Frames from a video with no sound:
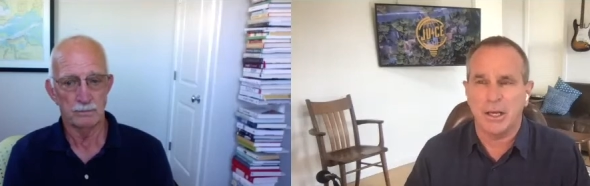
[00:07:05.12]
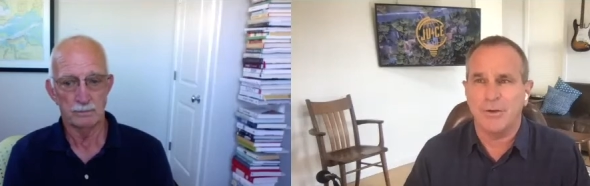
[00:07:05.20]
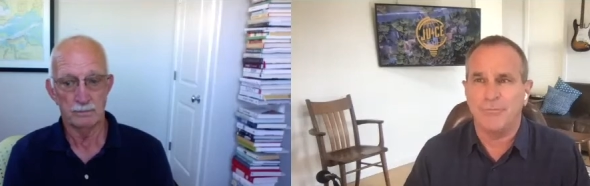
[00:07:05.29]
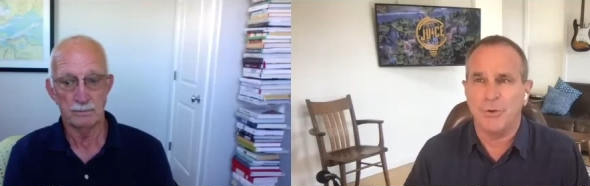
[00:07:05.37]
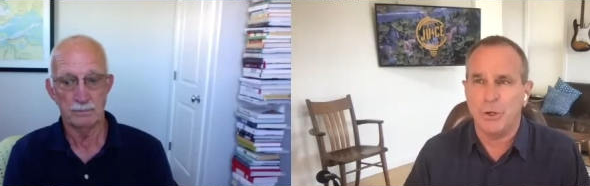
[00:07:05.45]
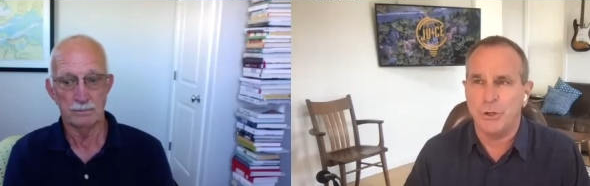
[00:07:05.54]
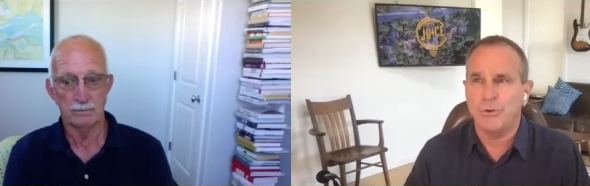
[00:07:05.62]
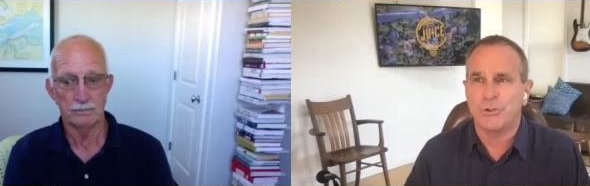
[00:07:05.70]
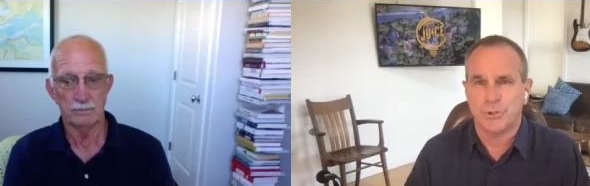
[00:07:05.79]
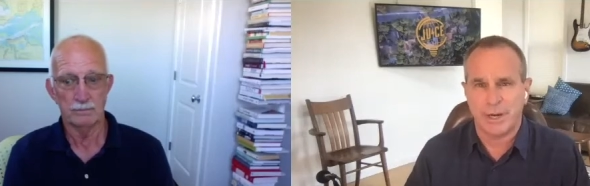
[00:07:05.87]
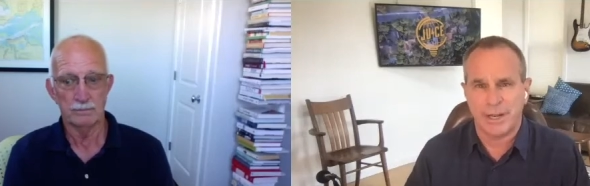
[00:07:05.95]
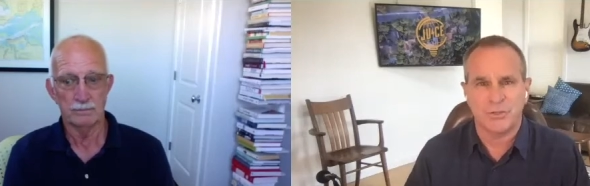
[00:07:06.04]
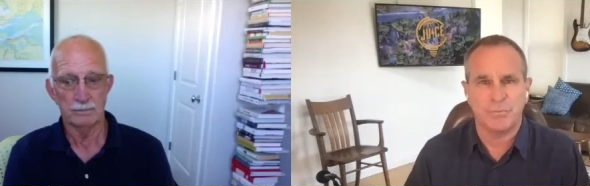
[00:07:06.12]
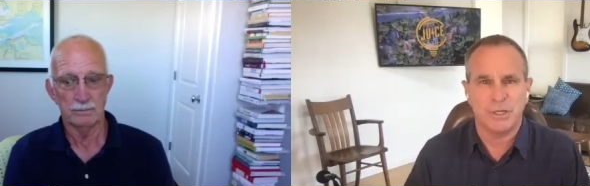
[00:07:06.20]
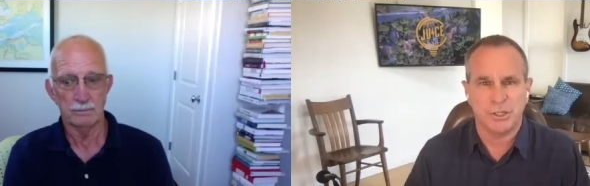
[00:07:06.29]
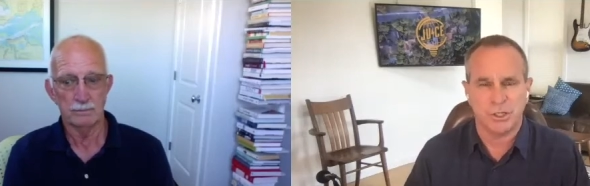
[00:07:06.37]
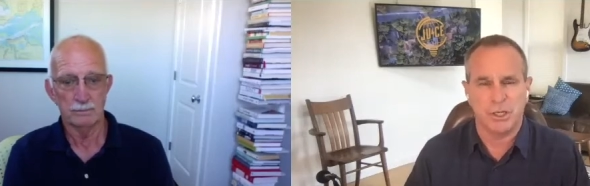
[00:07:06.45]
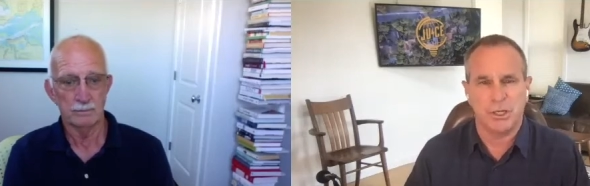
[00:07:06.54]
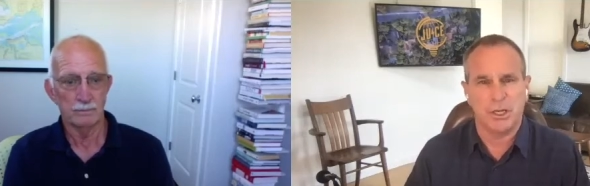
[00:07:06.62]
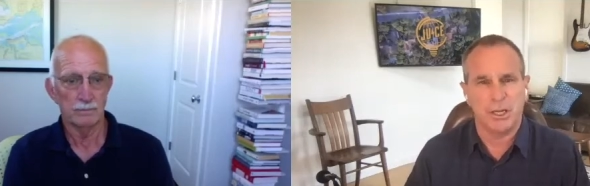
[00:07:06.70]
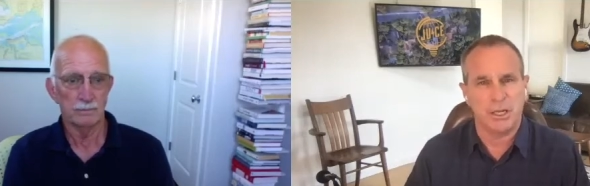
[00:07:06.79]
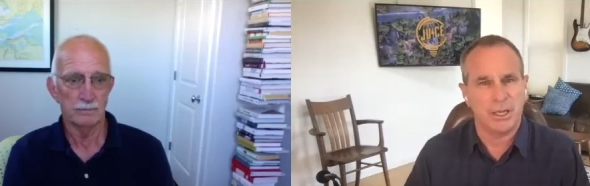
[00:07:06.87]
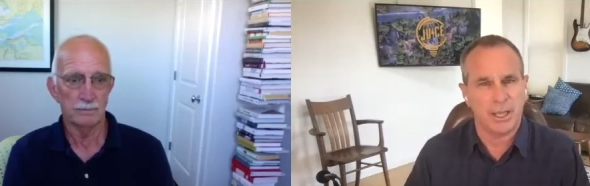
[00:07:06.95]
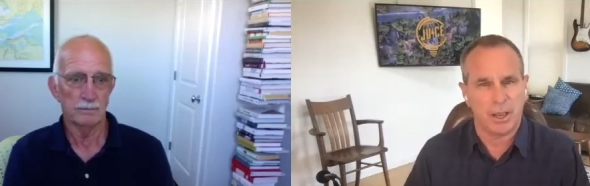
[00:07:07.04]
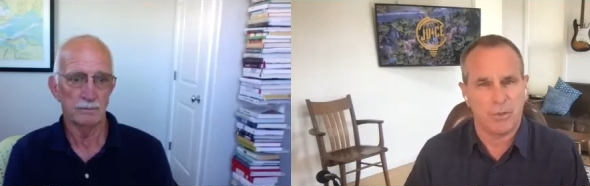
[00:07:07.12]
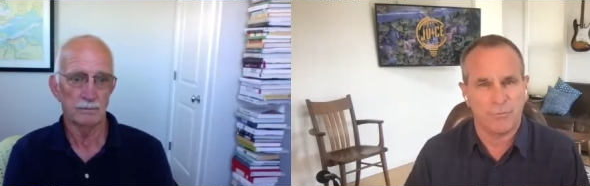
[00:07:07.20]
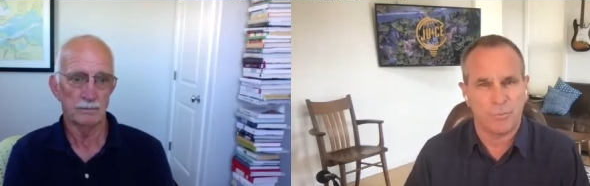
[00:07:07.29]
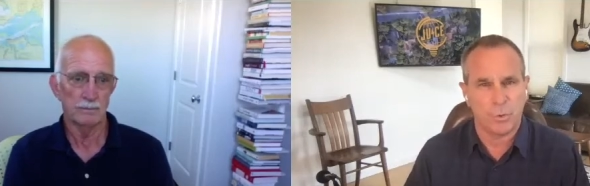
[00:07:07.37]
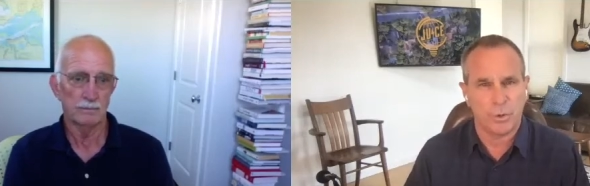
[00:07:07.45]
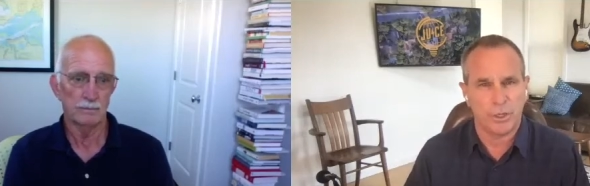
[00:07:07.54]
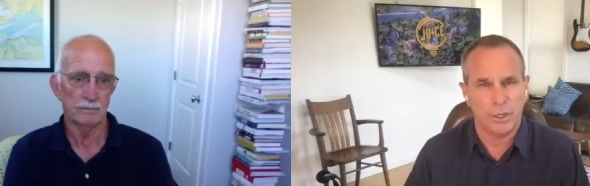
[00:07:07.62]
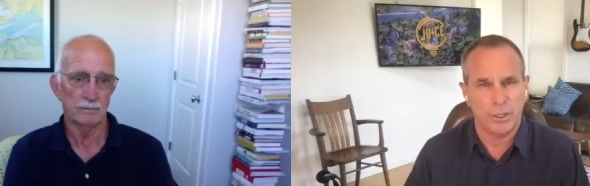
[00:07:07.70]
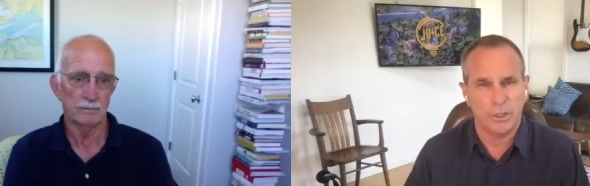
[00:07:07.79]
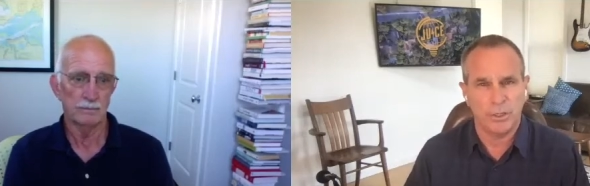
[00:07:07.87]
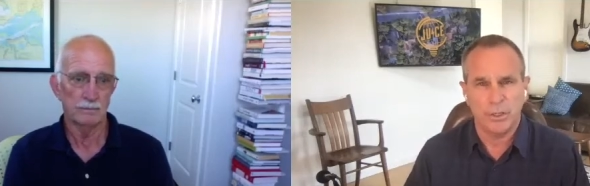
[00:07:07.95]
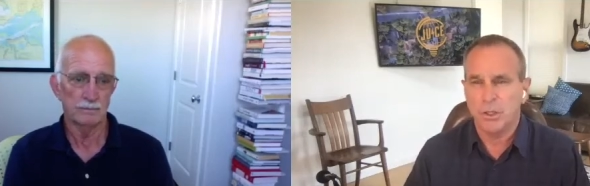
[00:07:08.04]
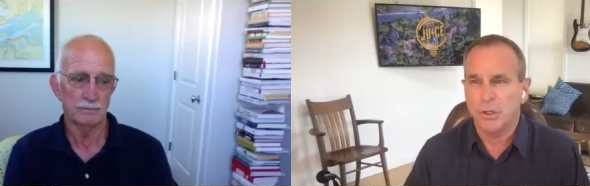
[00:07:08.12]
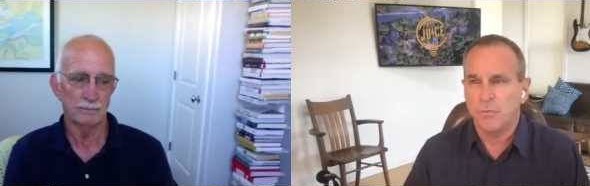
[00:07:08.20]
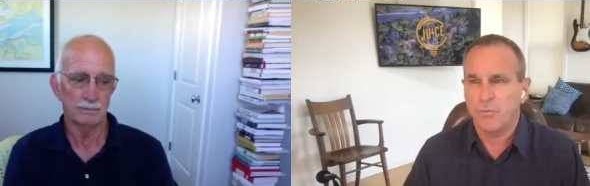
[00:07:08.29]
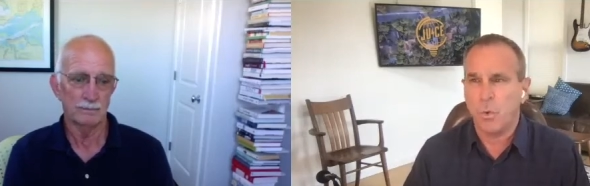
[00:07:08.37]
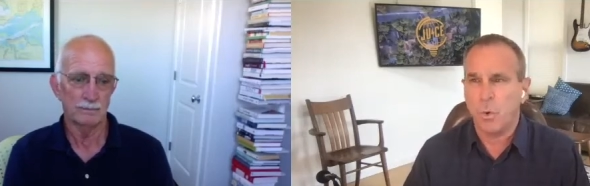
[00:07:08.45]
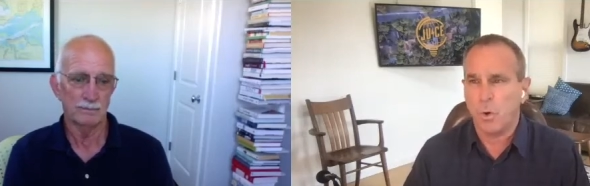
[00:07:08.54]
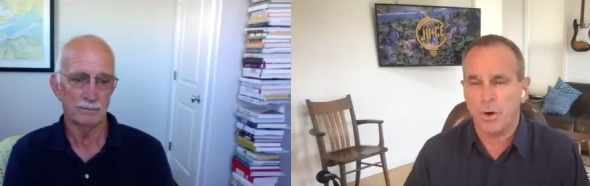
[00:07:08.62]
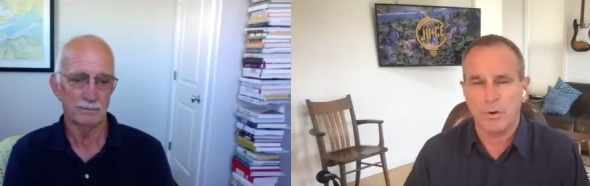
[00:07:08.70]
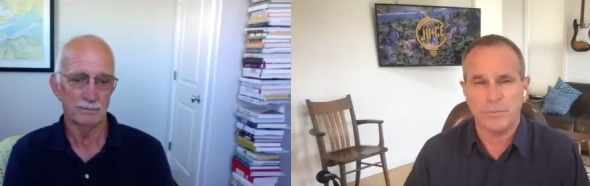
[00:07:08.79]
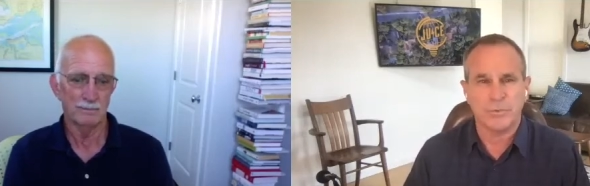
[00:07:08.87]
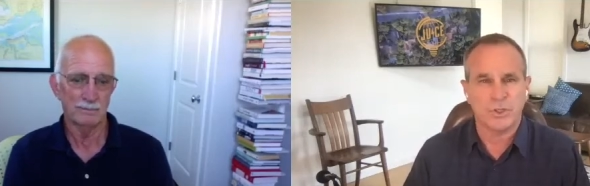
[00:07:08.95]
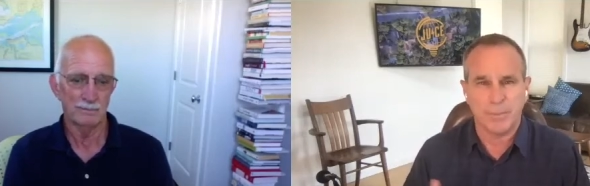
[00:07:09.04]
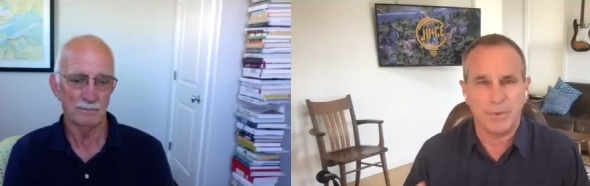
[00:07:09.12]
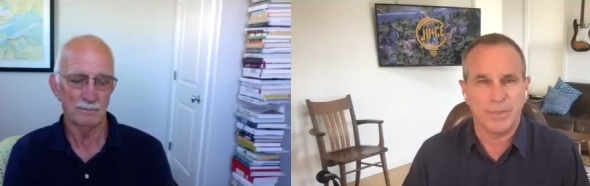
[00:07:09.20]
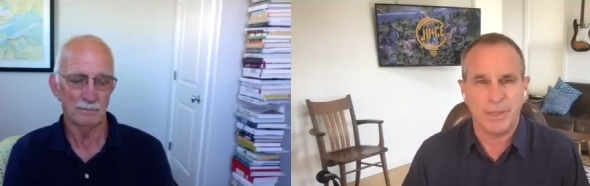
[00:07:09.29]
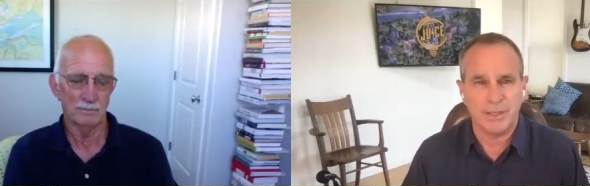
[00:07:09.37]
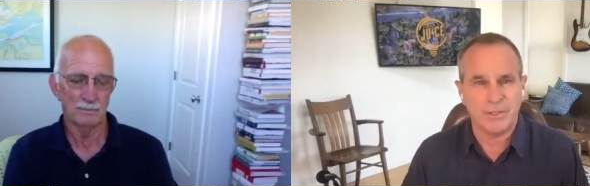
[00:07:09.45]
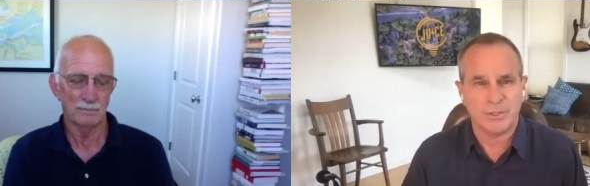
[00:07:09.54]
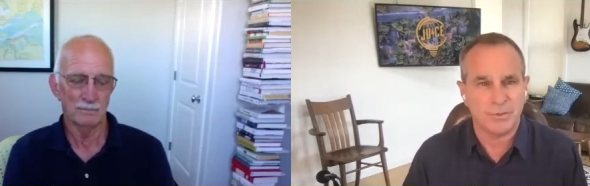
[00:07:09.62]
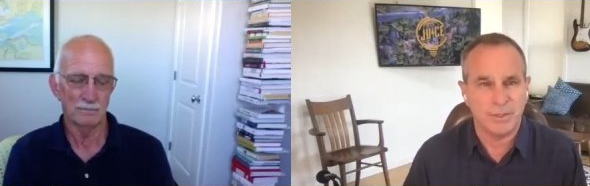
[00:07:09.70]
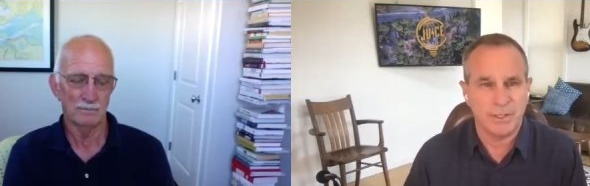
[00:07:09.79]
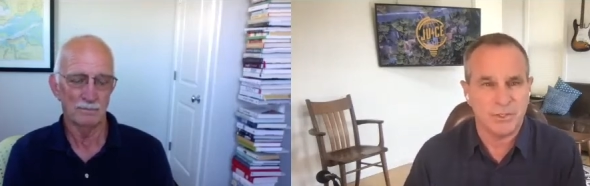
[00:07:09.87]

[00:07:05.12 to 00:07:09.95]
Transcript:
Speaker 1: of new transmission in California for some of these